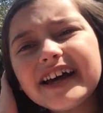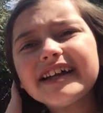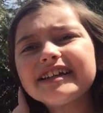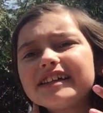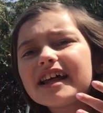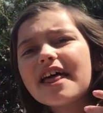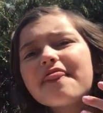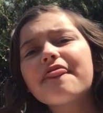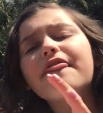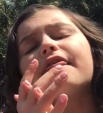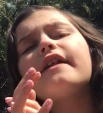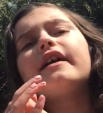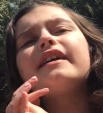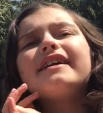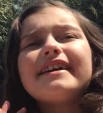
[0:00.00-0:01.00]
and
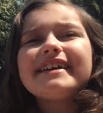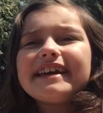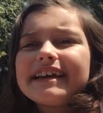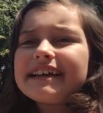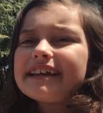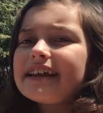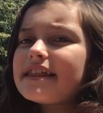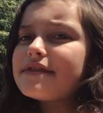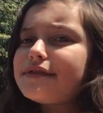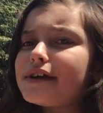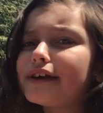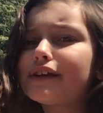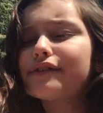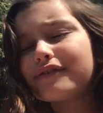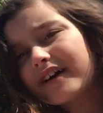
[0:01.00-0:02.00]
and
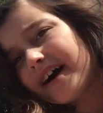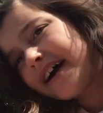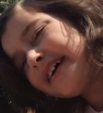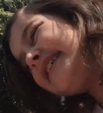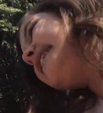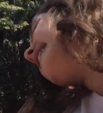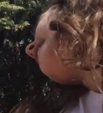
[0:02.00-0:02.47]
thank you guys